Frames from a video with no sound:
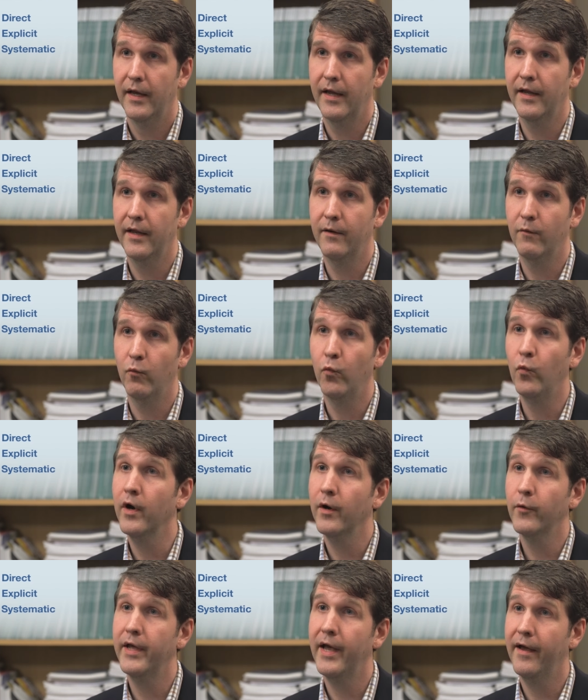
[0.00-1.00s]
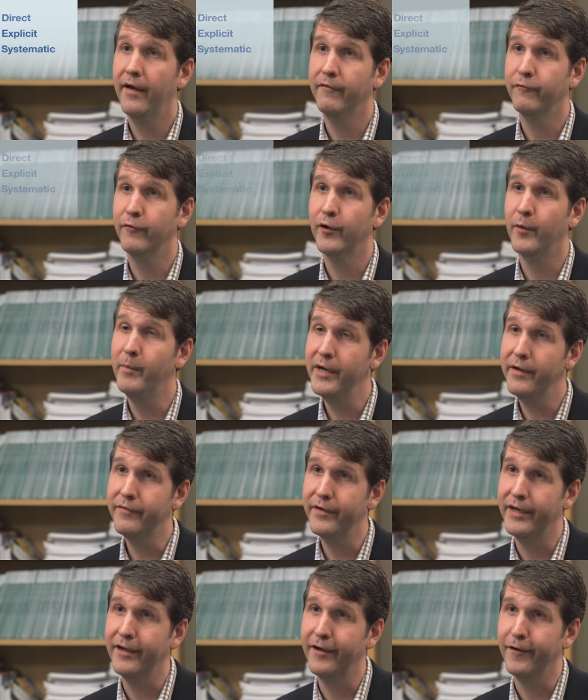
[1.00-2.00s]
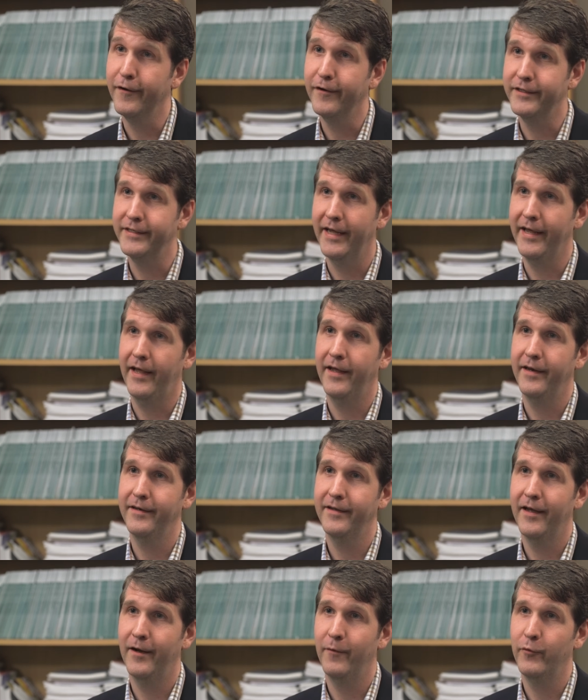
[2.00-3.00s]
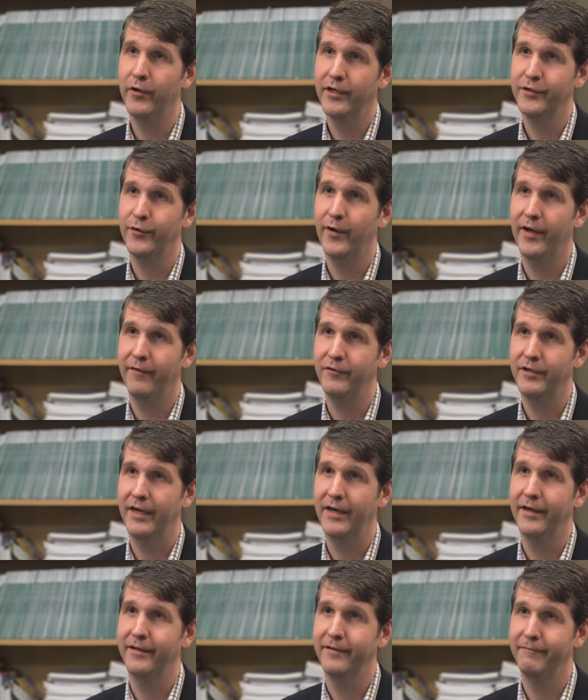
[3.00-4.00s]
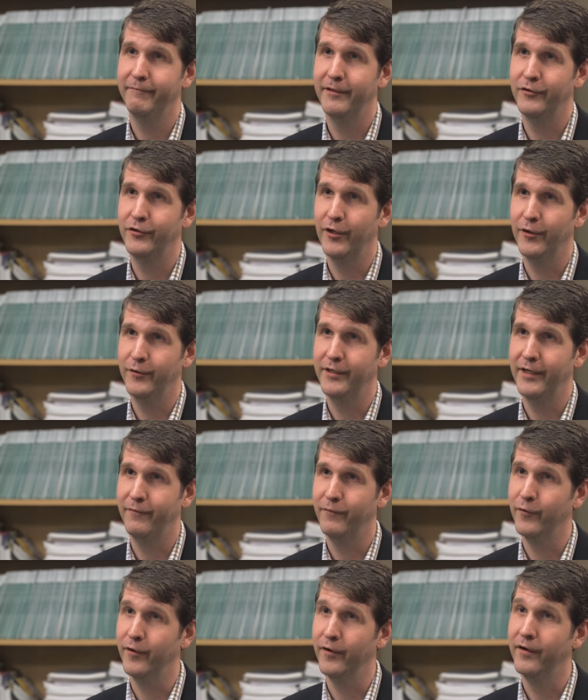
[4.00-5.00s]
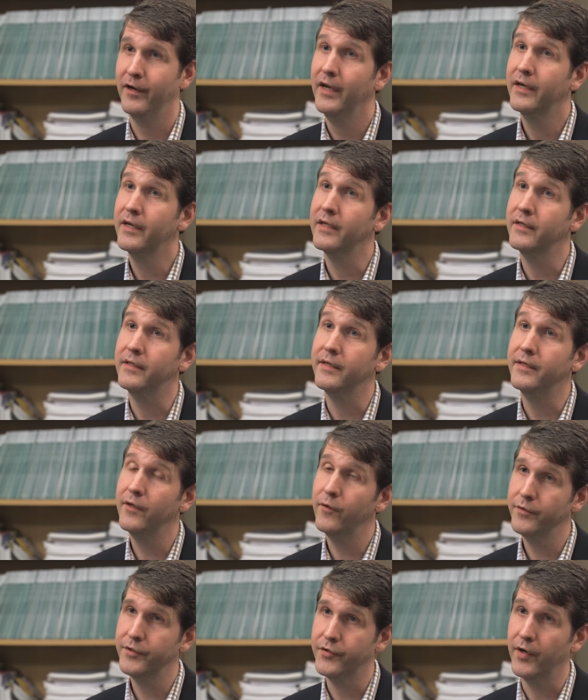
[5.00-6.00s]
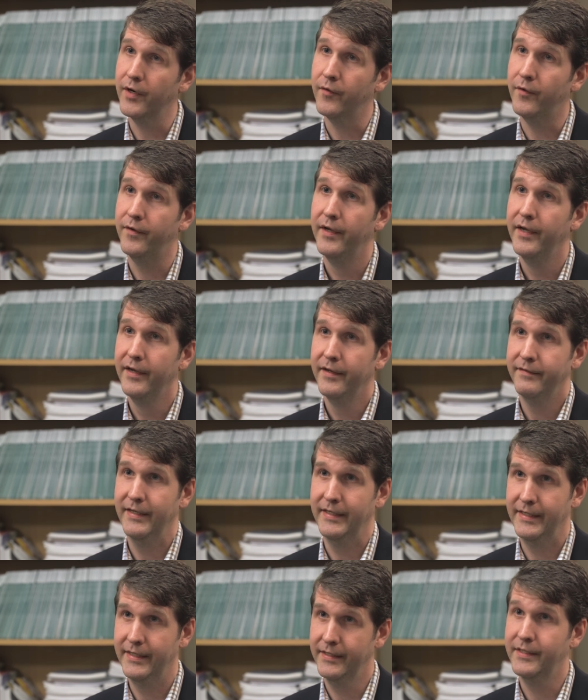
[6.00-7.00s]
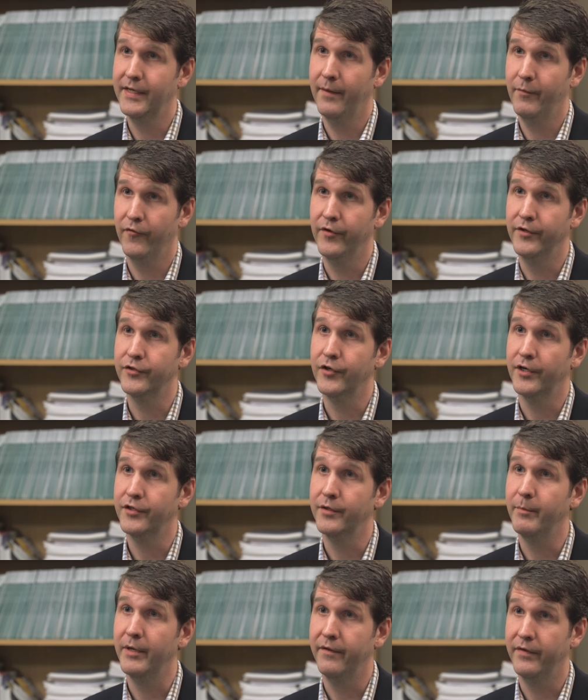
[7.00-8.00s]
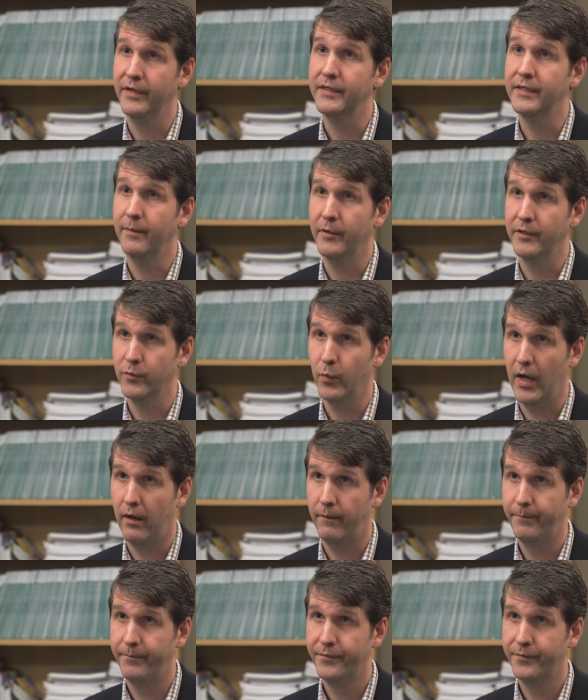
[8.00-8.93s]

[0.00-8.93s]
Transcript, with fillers: And where we have real benefit here is that uh, we also have data that shows that for kids that don't struggle, that this type of instruction benefits them as well.